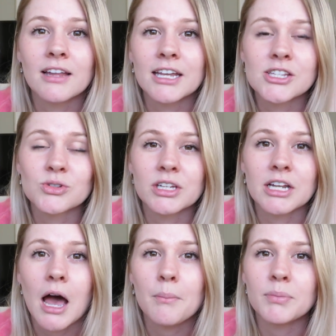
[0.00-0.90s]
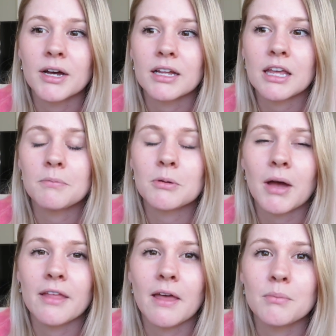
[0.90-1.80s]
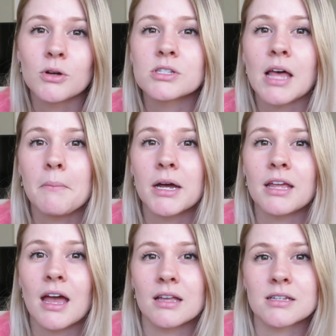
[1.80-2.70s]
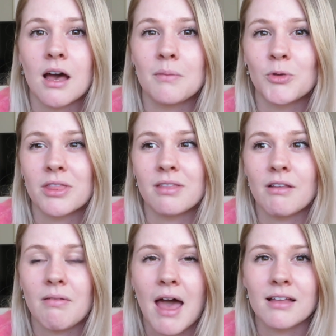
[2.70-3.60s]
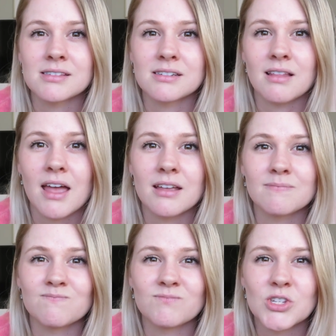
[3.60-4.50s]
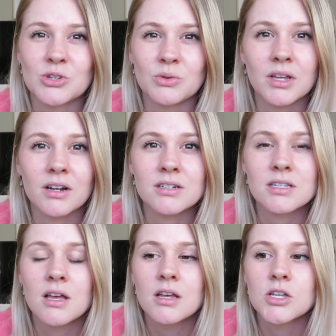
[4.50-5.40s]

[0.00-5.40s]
Like, it's really not. But keep in mind that most of that money has come within the last like 2 years.